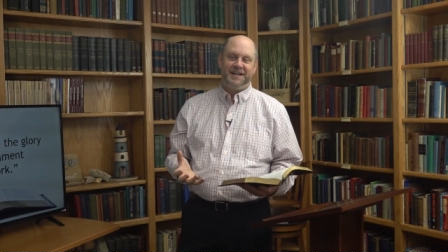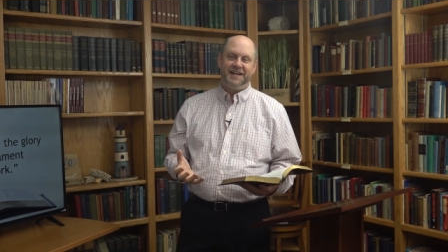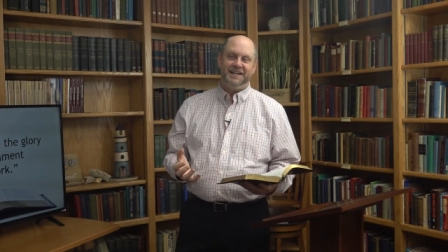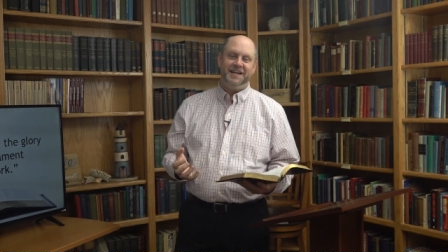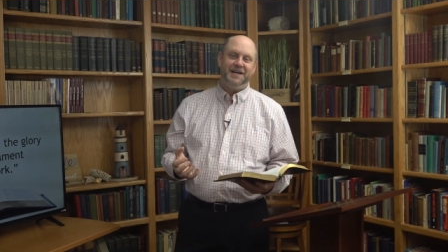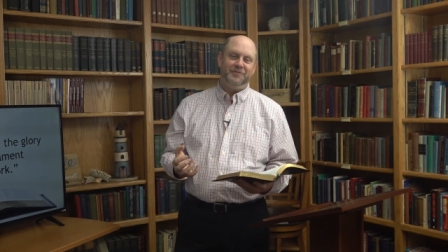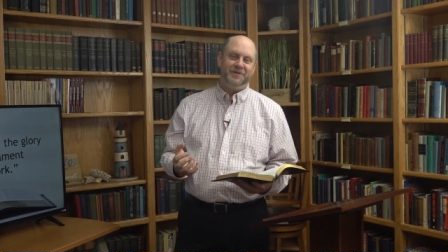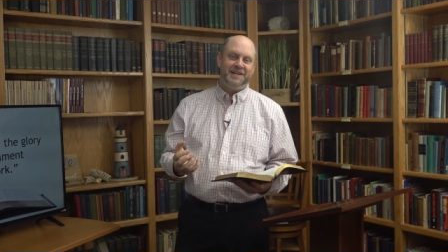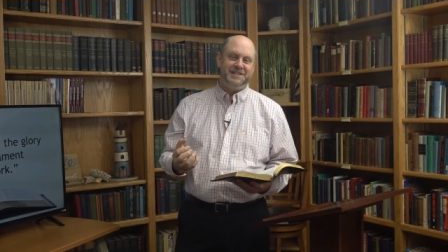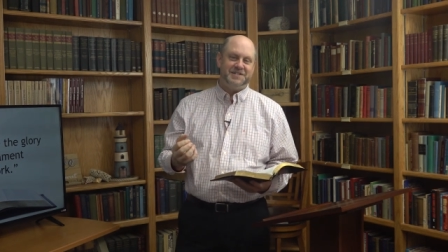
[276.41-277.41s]
and yet
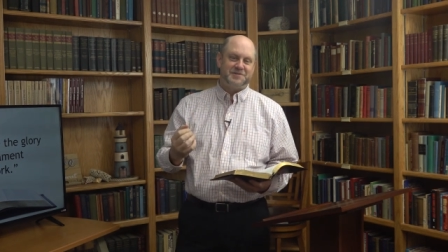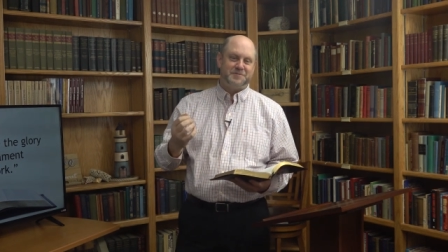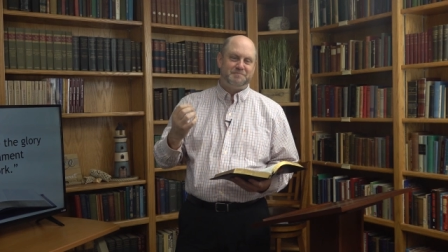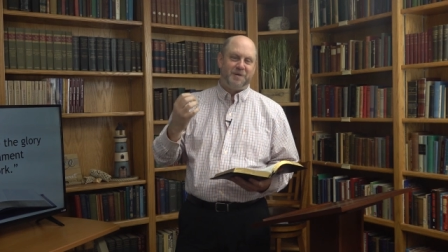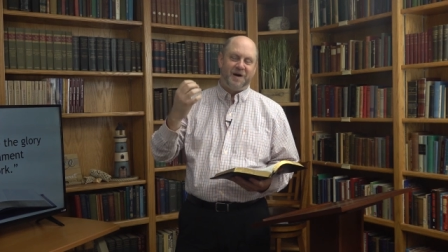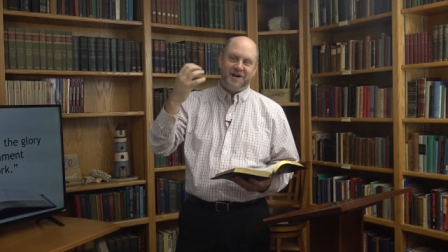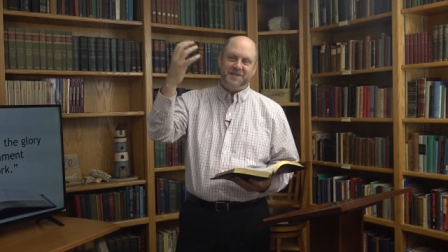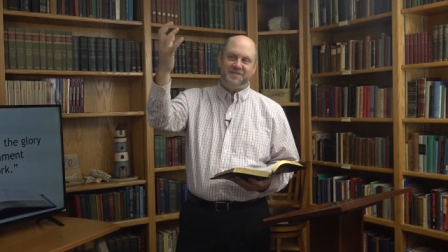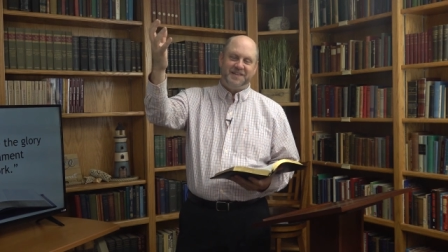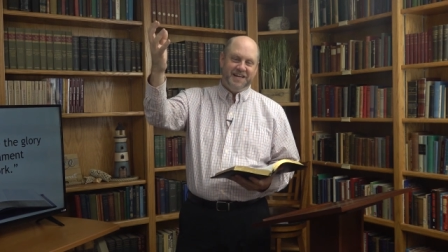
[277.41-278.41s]
when he just
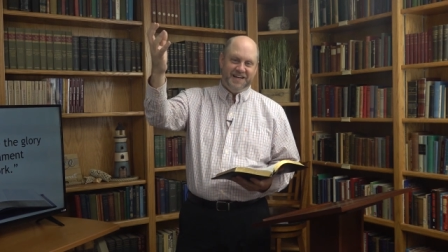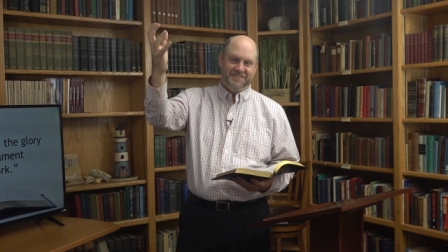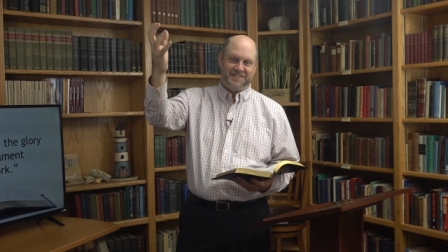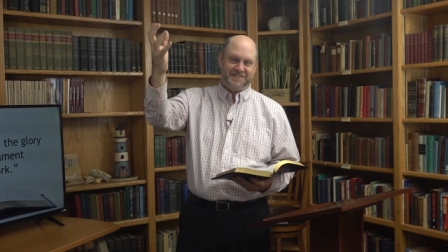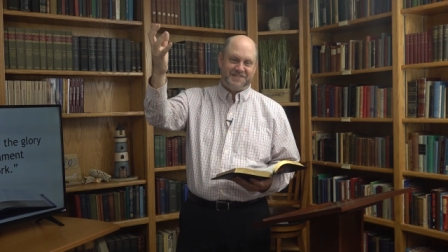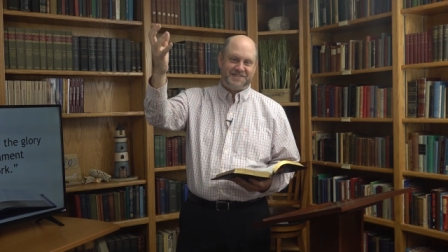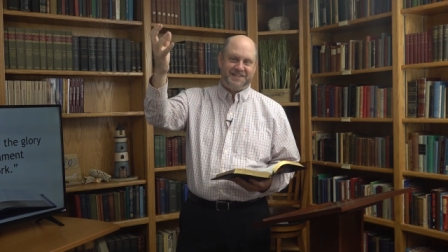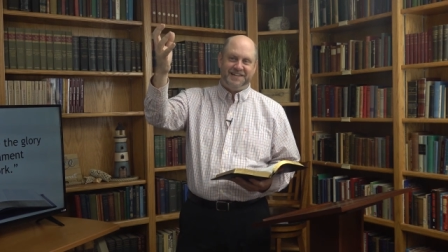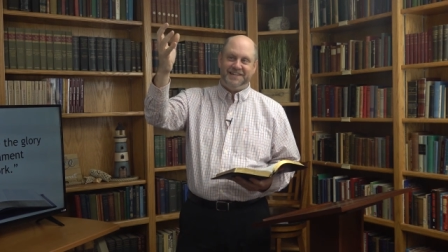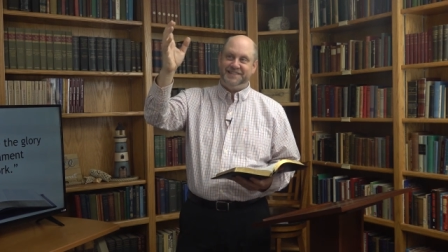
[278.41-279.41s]
pondered the heavens,
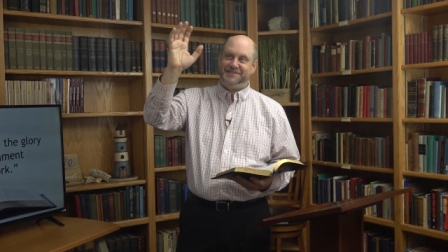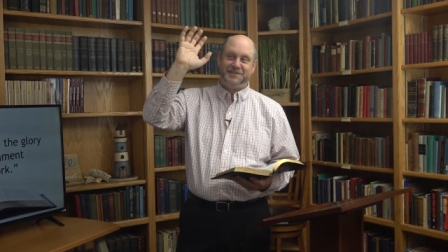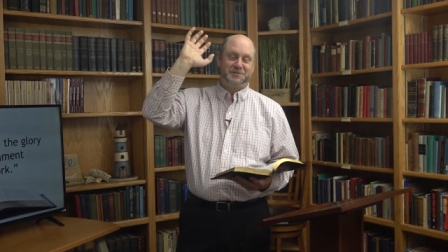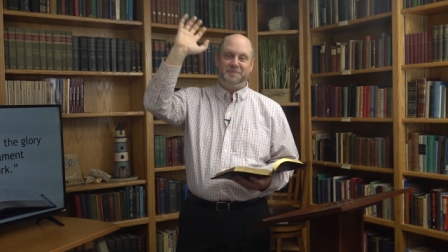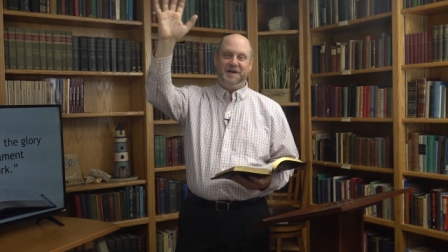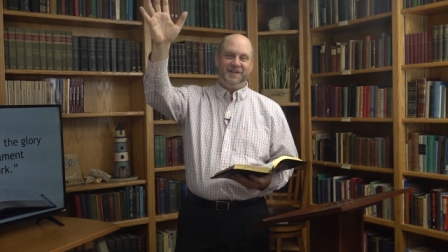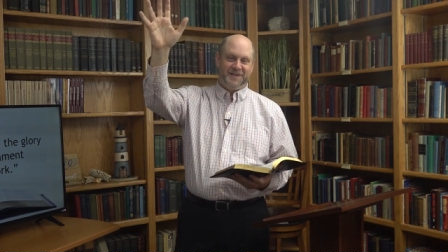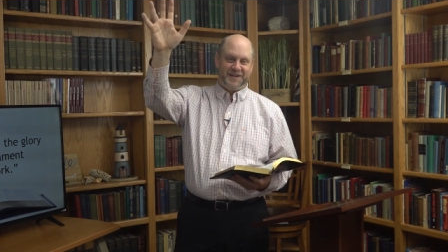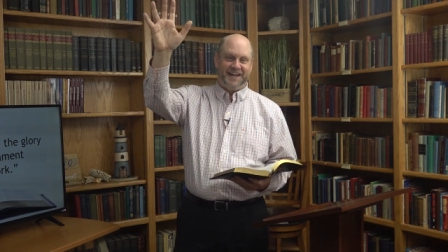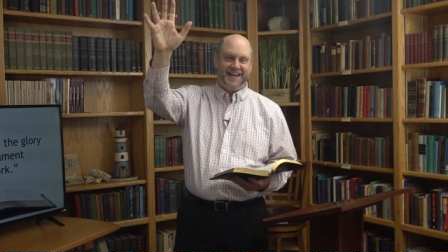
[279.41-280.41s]
just by
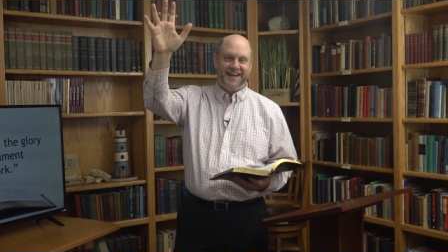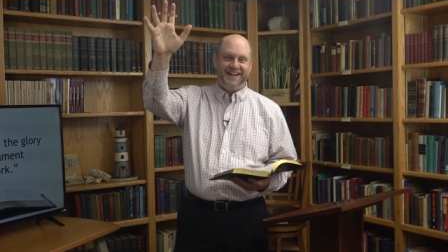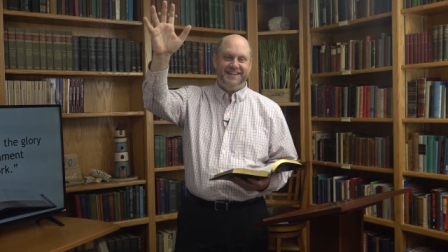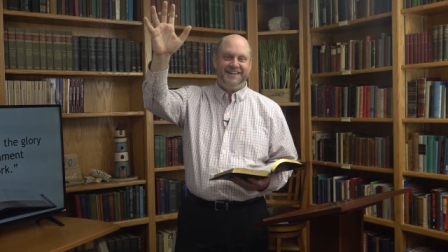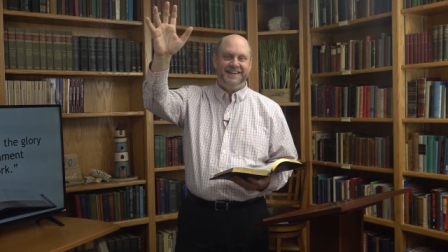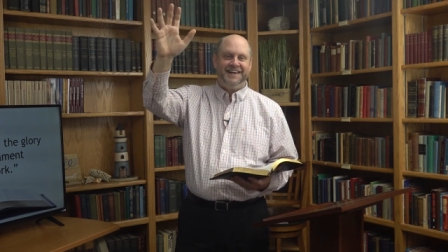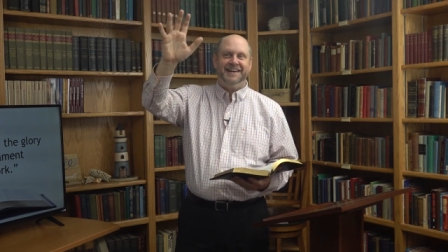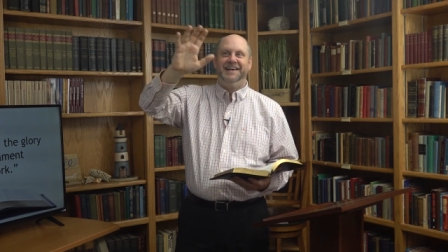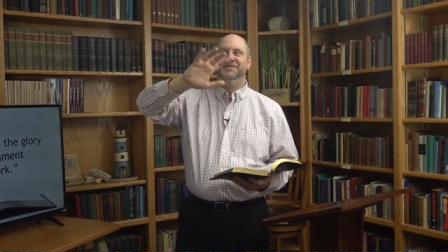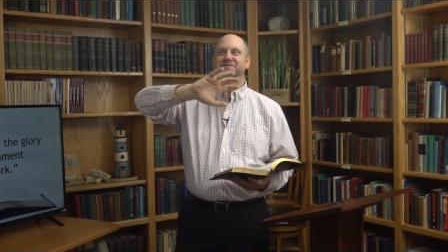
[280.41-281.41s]
looking at it,
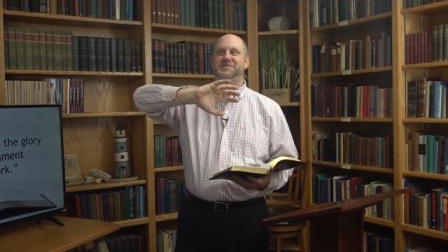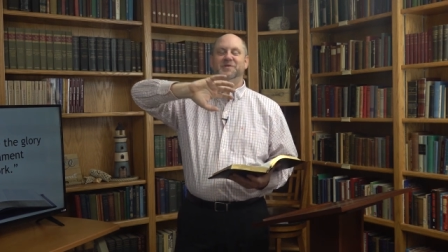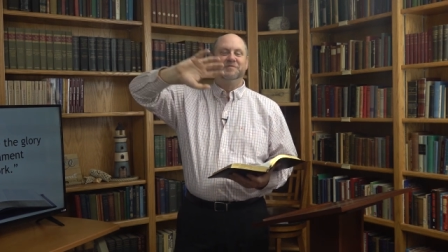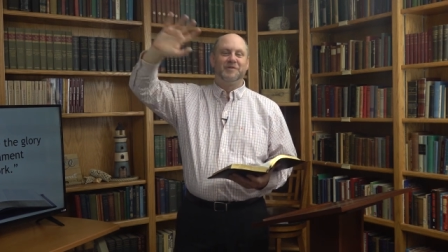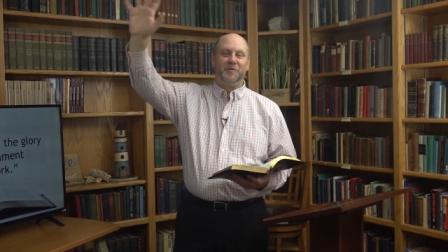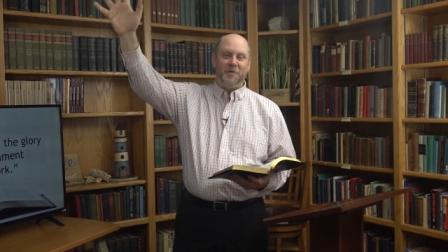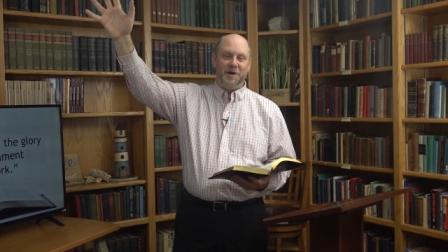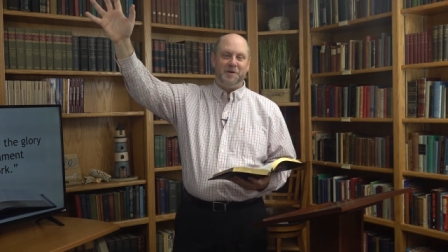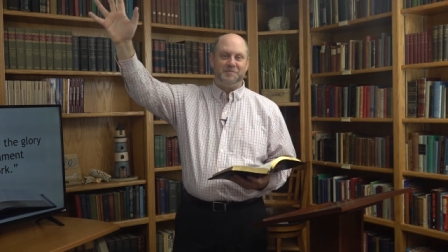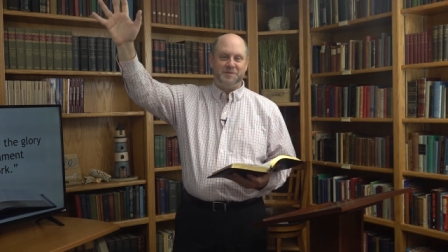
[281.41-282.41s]
he was
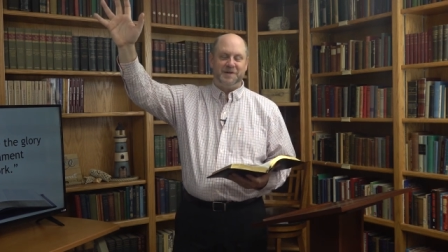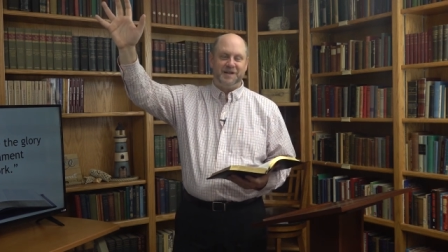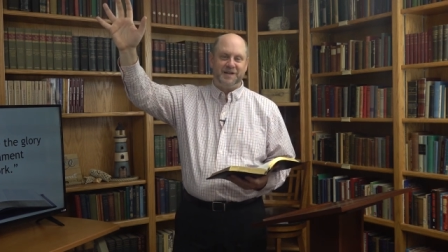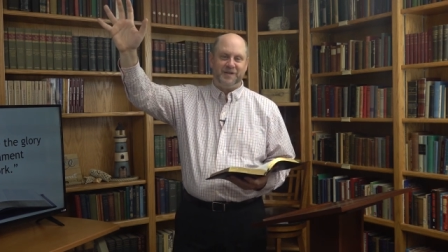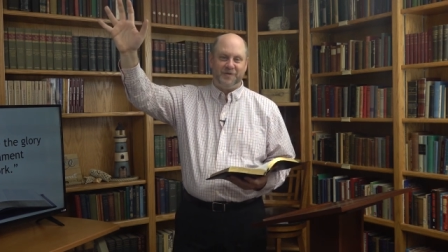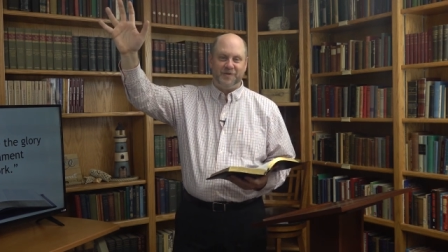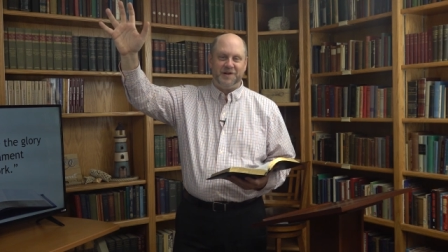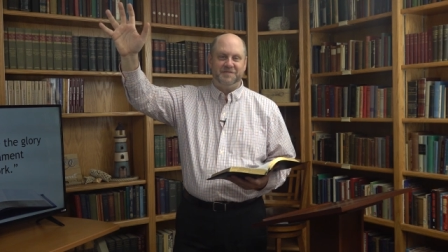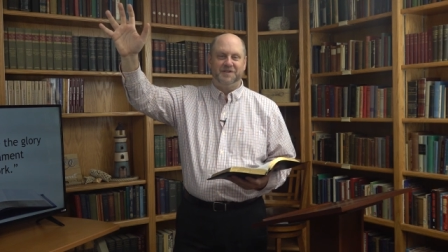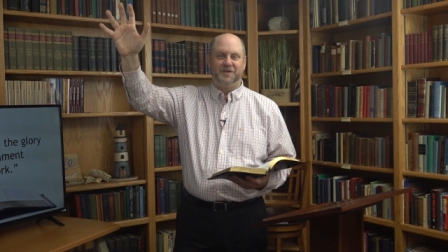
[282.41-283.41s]
overwhelmed by the
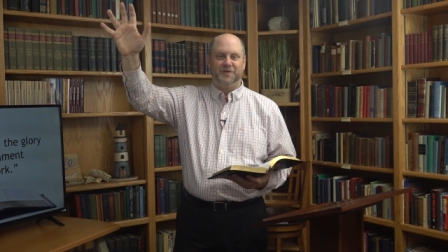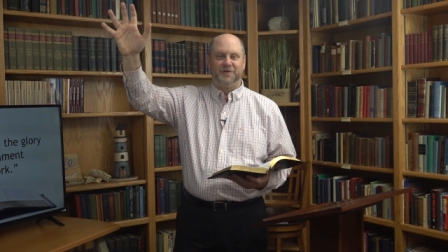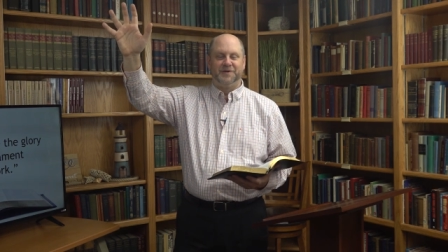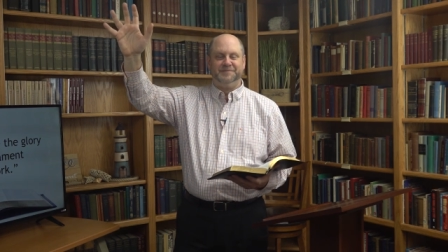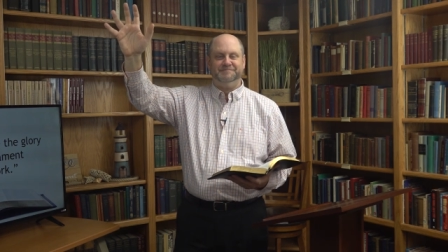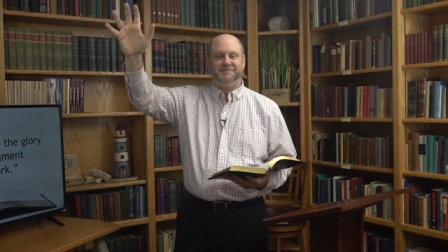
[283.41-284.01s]
glory of the Lord.